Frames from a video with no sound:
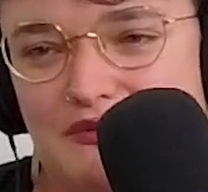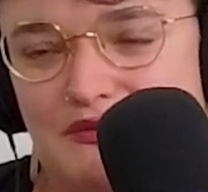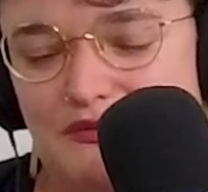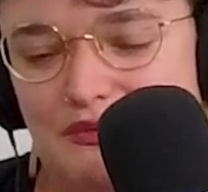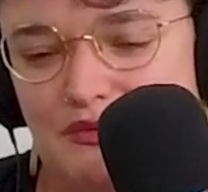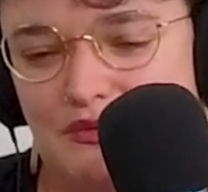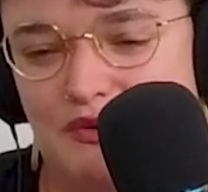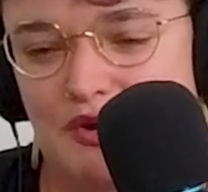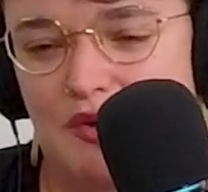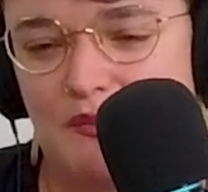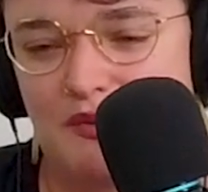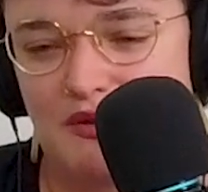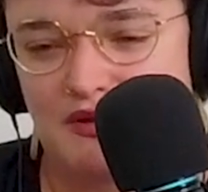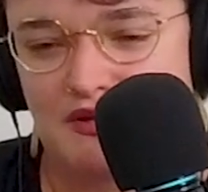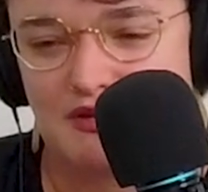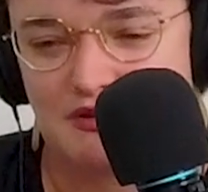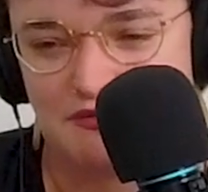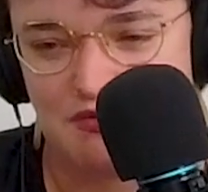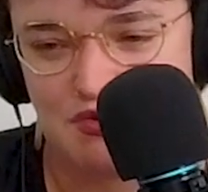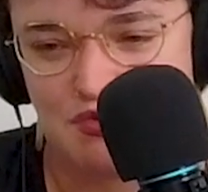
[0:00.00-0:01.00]
We're helping
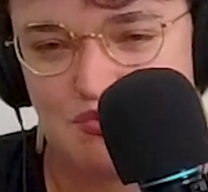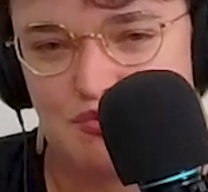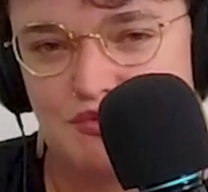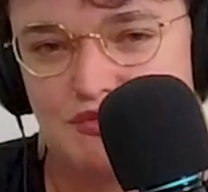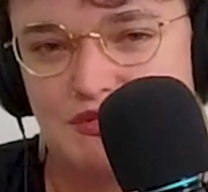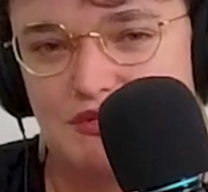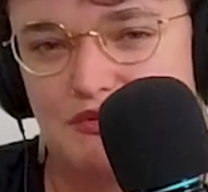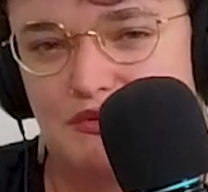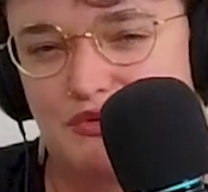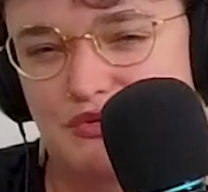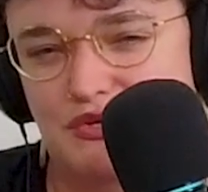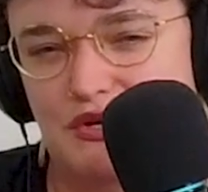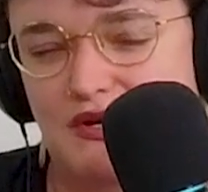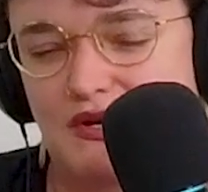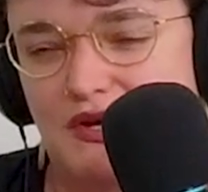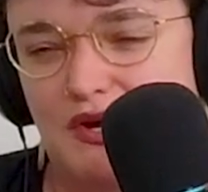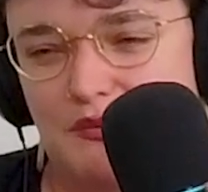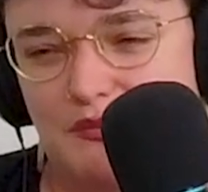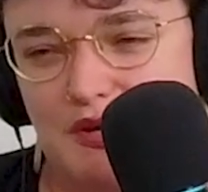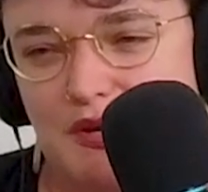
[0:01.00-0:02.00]
individuals heal. We're trying
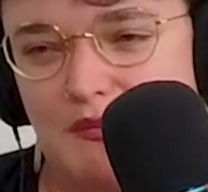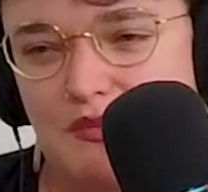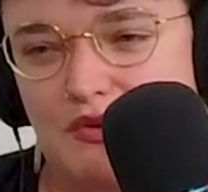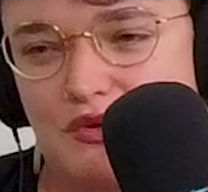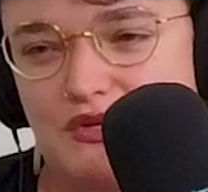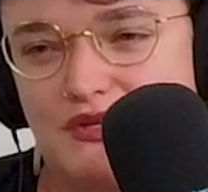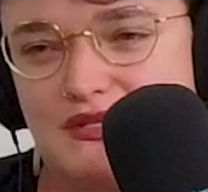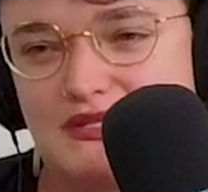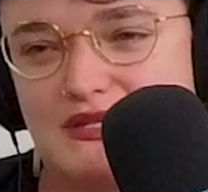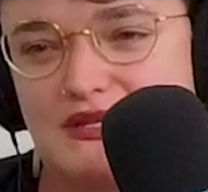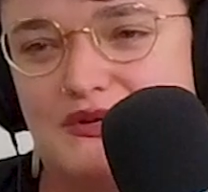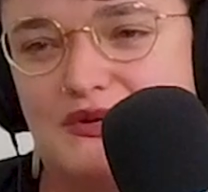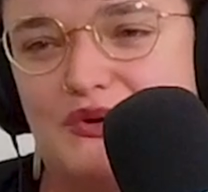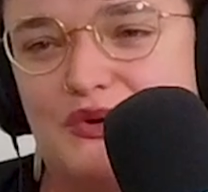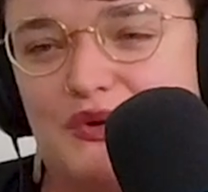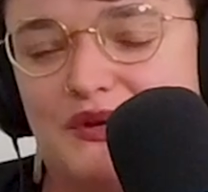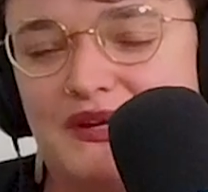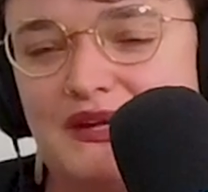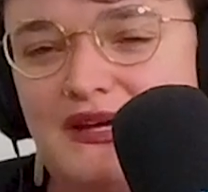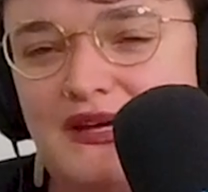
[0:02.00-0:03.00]
to help neighborhoods
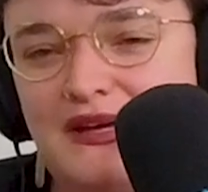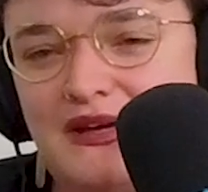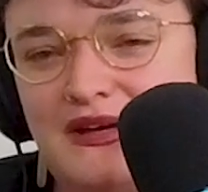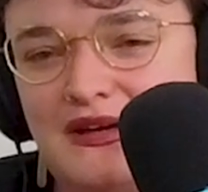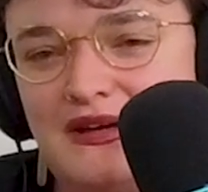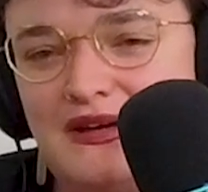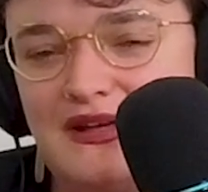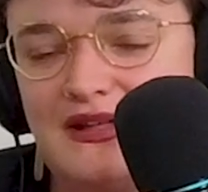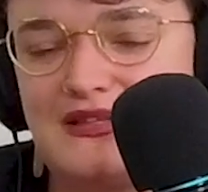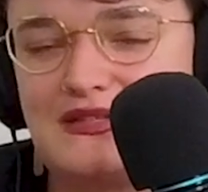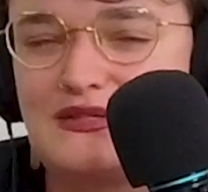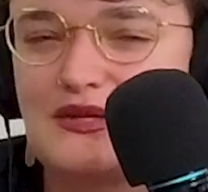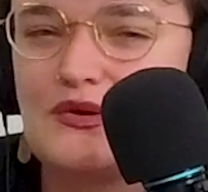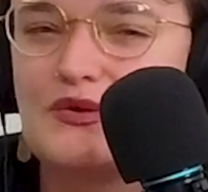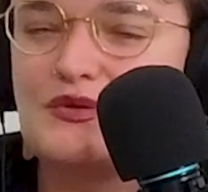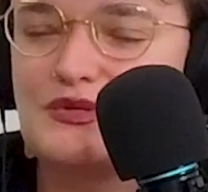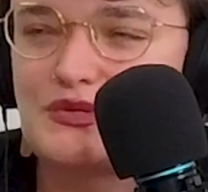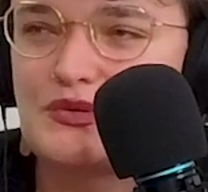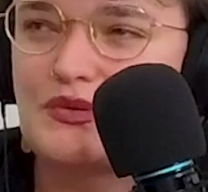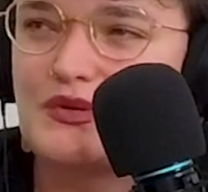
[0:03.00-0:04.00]
heal. And it's
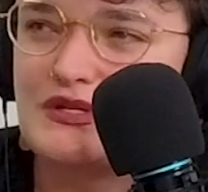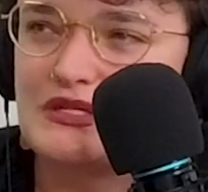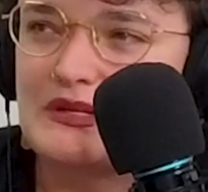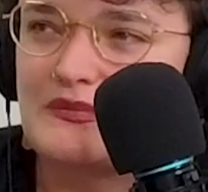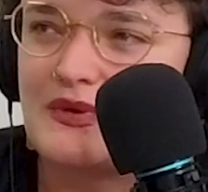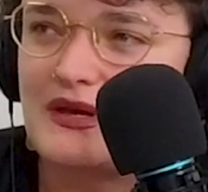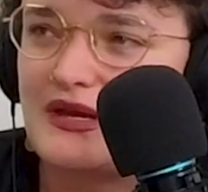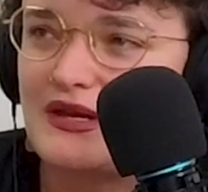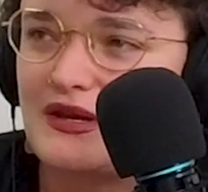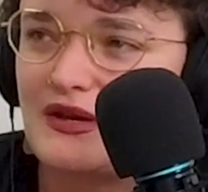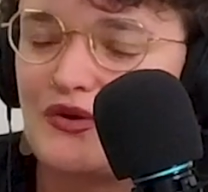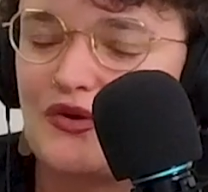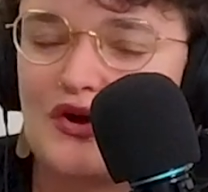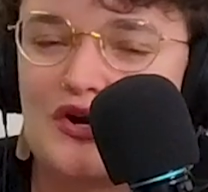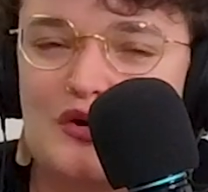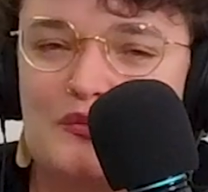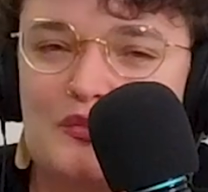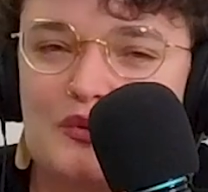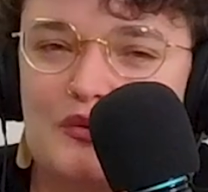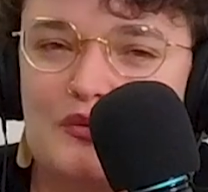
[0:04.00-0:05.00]
those stories that make it
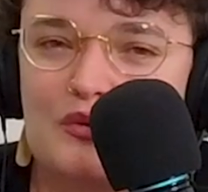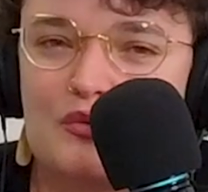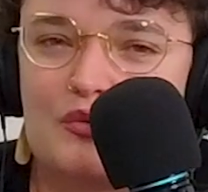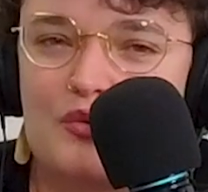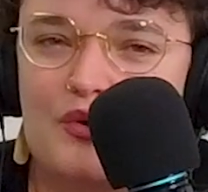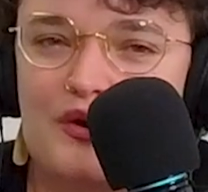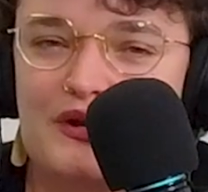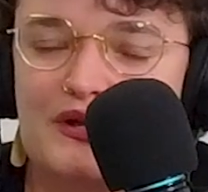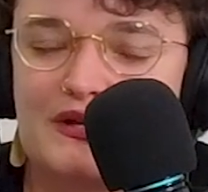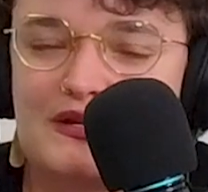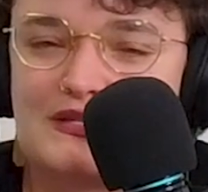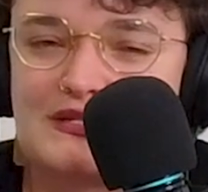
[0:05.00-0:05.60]
incredibly rewarding.